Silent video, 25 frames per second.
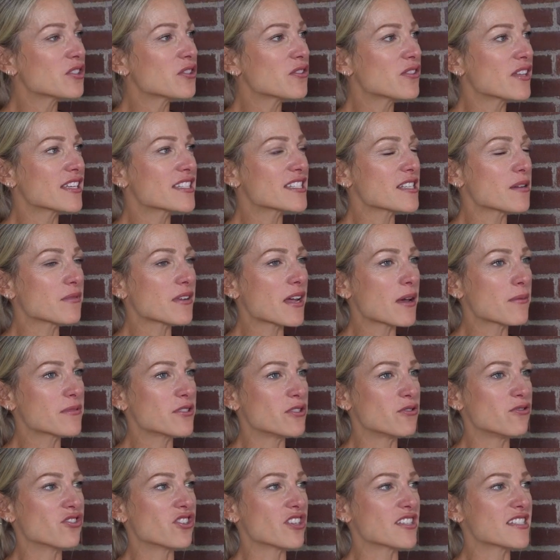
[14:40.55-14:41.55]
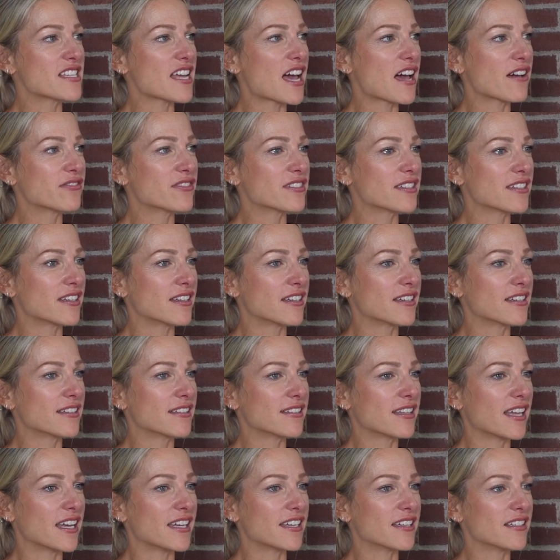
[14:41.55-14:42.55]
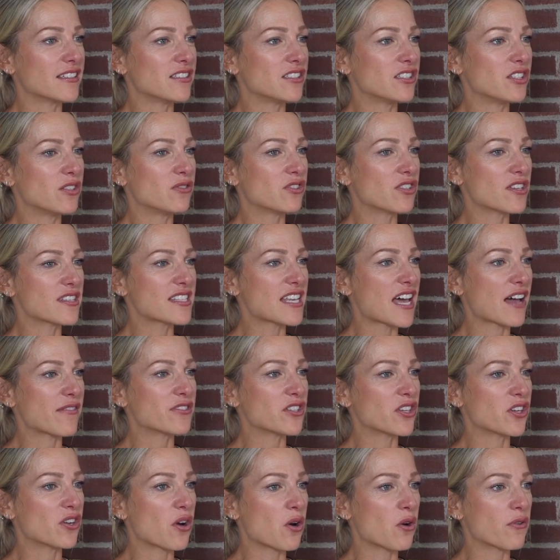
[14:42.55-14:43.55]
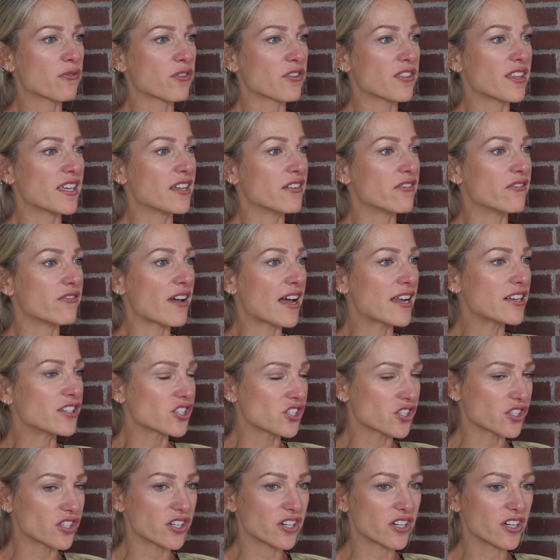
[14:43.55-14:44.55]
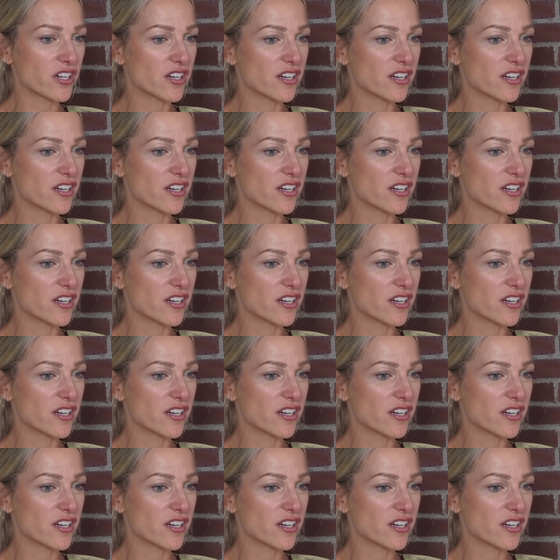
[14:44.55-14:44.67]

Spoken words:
you think sometimes you just have to go for the adventure?